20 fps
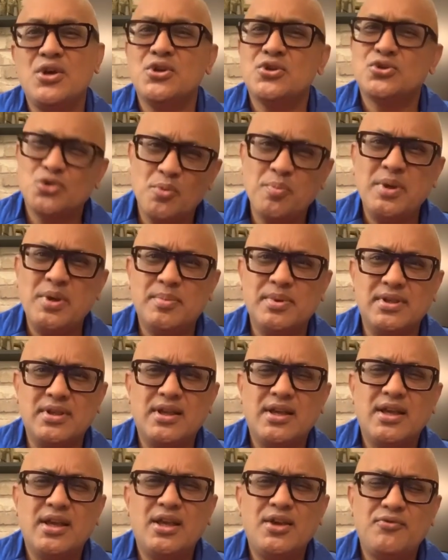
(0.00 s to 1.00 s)
So, people,
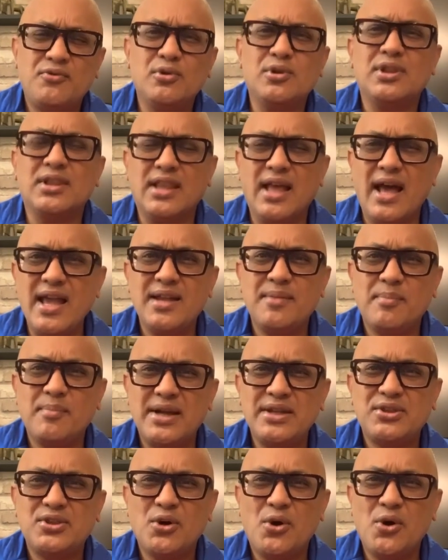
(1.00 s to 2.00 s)
if you like
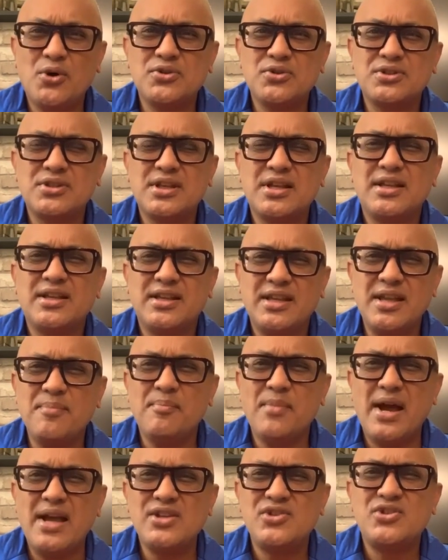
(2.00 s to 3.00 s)
my thoughts, give
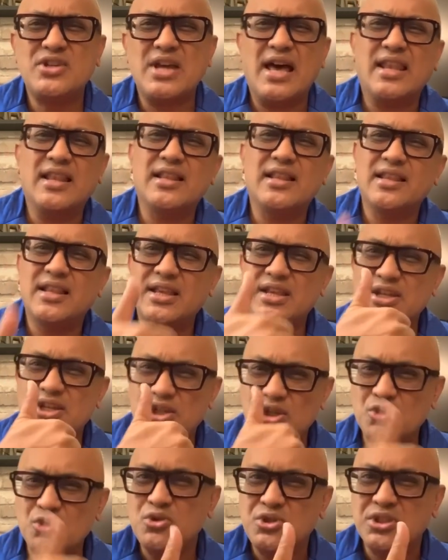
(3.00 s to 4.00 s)
my channel a
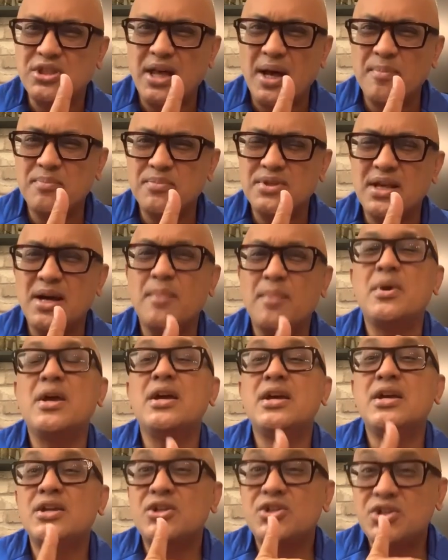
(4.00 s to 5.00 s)
huge thumbs up,
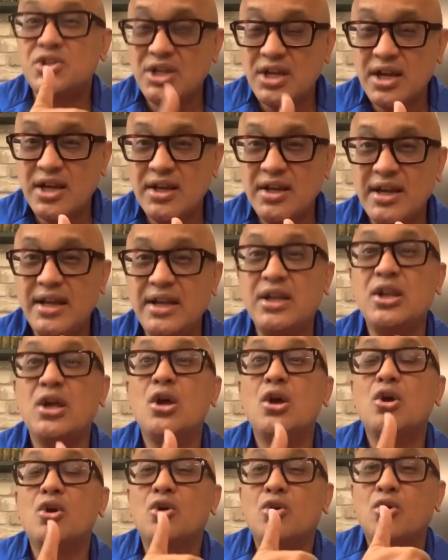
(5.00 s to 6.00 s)
share it,
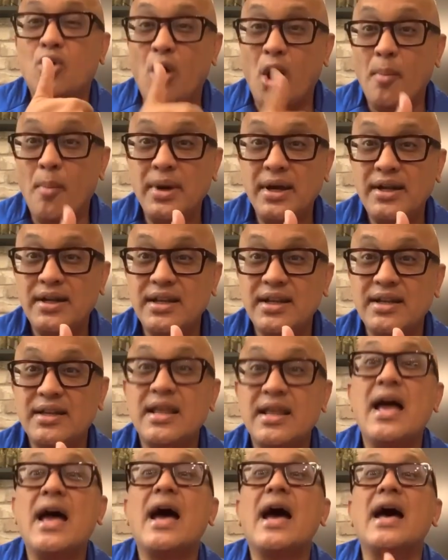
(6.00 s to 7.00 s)
comment it,
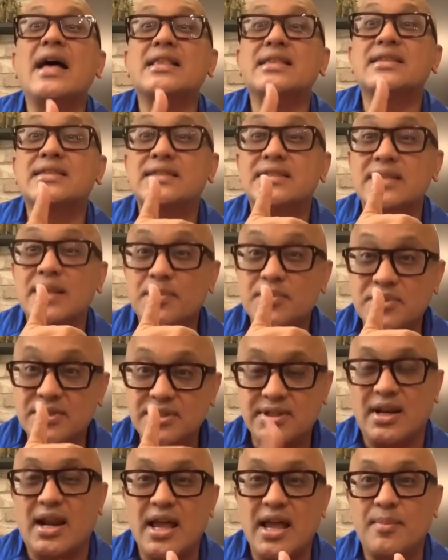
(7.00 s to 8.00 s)
and
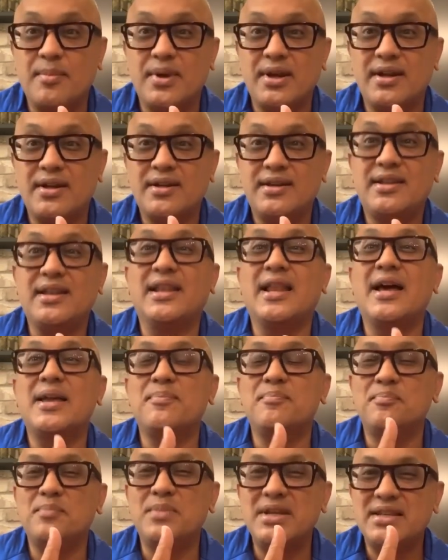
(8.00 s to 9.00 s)
subscribe it. Till
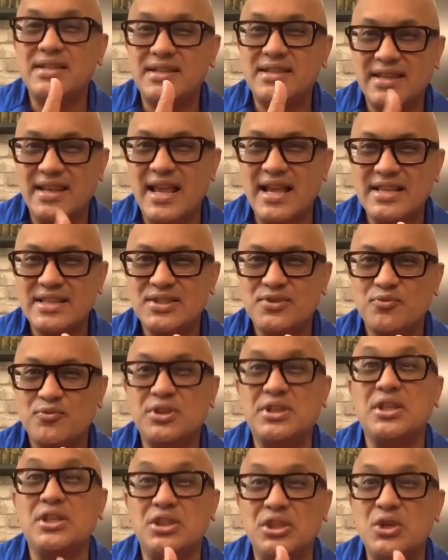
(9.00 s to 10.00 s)
I meet next
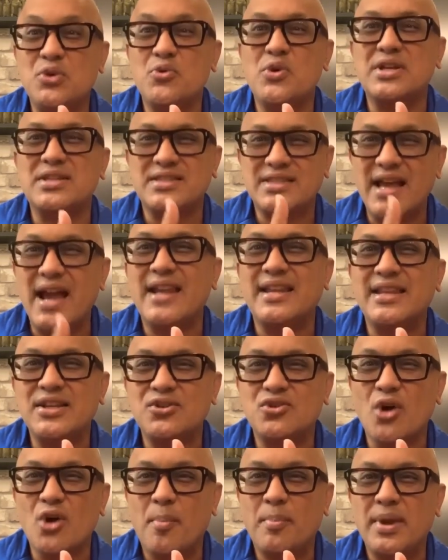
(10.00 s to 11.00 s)
with a new
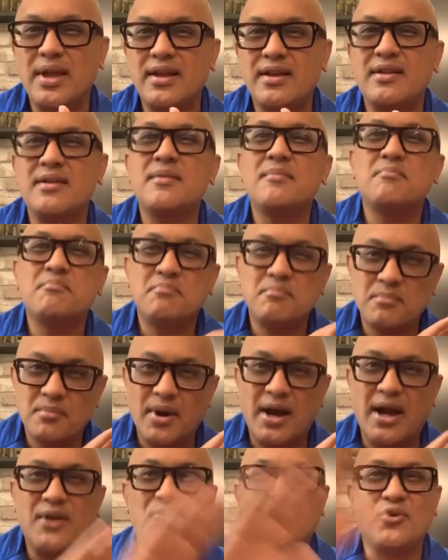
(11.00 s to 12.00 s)
exciting topic.
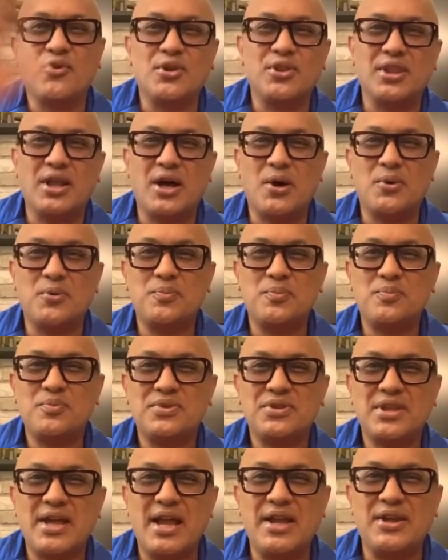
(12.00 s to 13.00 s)
Bye for now.
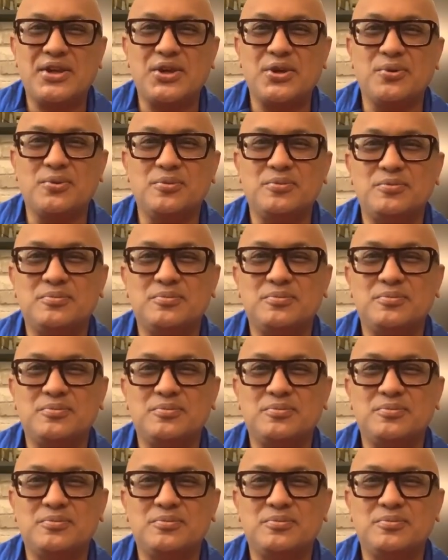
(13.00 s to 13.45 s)
Thank you.